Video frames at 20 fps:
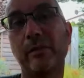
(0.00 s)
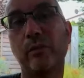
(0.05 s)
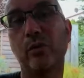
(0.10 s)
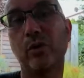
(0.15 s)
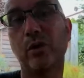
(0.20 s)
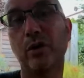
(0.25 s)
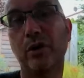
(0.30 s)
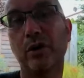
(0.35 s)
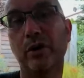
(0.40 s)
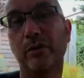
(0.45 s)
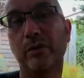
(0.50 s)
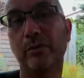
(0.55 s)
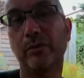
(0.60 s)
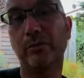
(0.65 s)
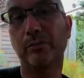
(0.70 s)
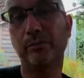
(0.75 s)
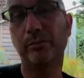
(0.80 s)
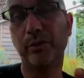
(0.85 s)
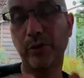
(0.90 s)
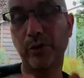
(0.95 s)
that were
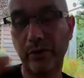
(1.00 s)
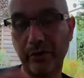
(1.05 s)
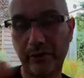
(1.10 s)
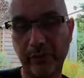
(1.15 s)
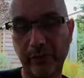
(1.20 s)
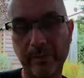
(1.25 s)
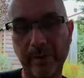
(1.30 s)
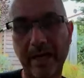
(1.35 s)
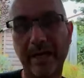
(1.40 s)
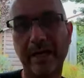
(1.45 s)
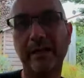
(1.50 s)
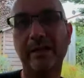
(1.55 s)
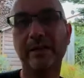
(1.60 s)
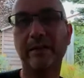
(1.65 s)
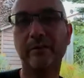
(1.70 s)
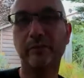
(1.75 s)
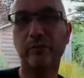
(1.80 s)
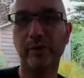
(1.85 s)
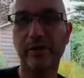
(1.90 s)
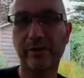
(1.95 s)
beautifully
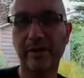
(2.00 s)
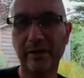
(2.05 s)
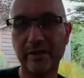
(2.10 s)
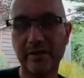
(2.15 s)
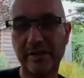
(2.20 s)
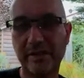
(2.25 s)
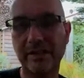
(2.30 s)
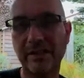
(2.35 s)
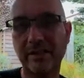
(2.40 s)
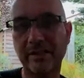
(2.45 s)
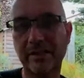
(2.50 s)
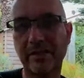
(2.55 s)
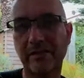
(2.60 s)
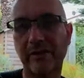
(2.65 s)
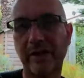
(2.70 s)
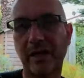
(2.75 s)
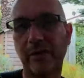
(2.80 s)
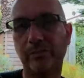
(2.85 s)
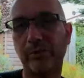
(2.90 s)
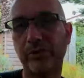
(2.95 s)
made with the
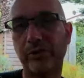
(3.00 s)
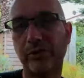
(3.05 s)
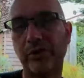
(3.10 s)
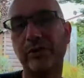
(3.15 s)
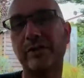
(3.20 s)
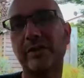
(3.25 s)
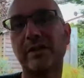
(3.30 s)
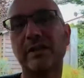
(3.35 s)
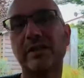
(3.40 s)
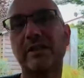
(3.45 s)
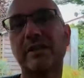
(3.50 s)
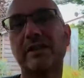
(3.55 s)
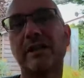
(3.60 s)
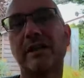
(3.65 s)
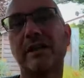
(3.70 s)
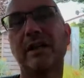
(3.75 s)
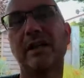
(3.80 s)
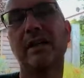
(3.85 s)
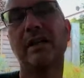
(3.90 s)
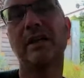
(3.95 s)
assistance of our
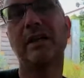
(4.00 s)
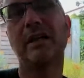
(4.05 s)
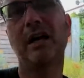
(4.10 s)
producers,